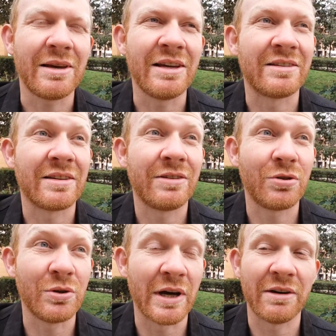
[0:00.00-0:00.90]
eat
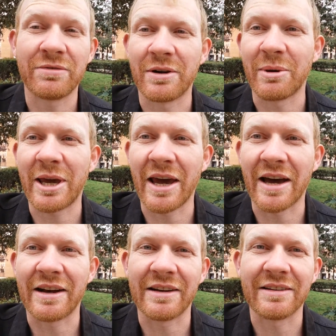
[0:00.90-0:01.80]
tuna from a
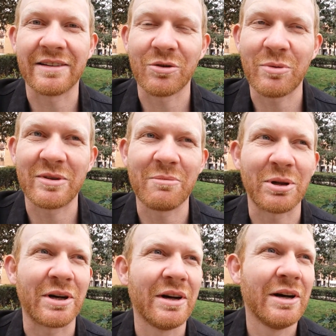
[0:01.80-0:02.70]
can and it would be
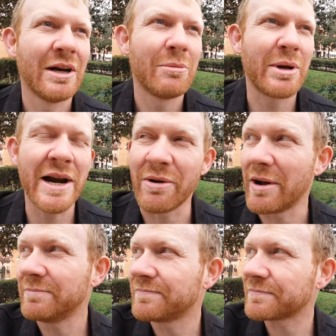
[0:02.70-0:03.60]
simpler. But
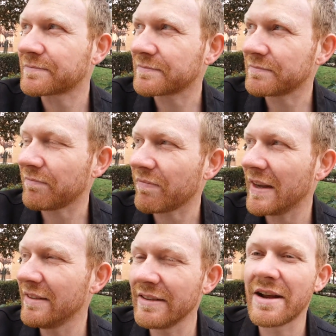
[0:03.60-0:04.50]
anyway,
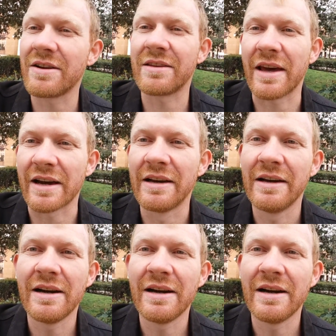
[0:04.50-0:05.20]
this is another thing.